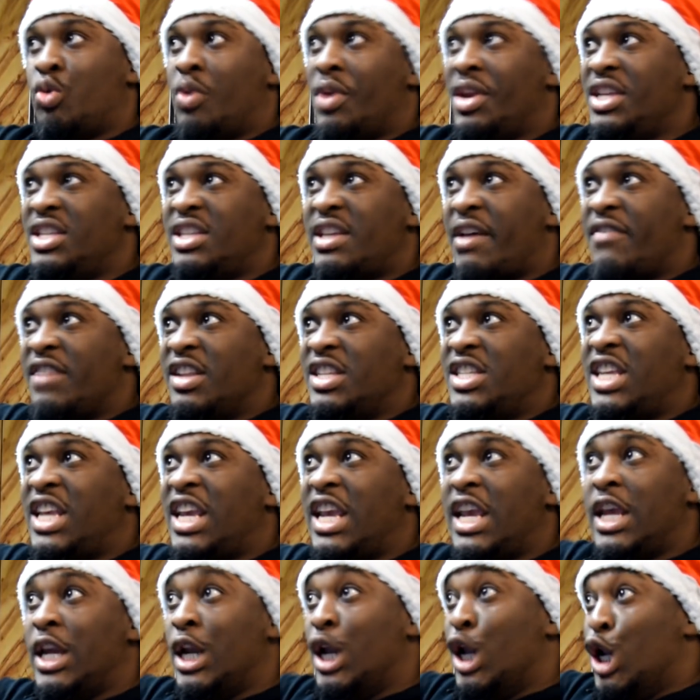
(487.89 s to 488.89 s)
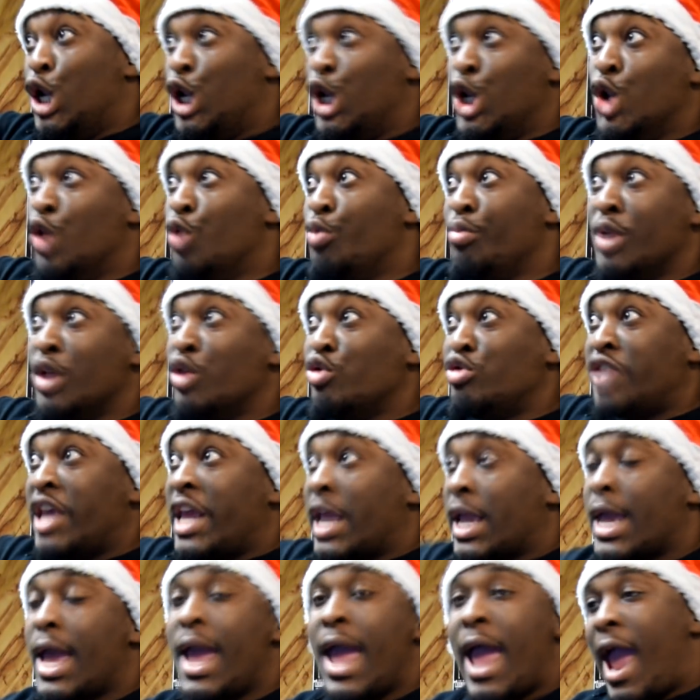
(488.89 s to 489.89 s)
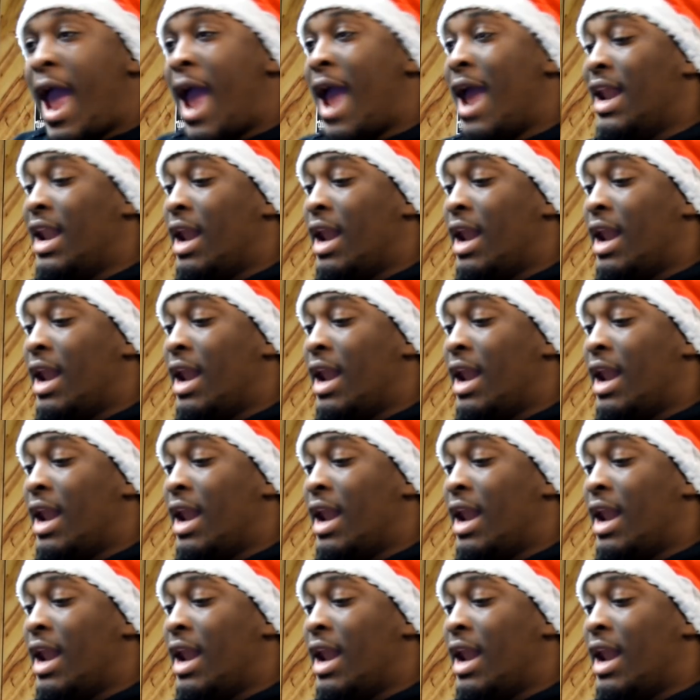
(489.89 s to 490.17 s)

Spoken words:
2017 new music,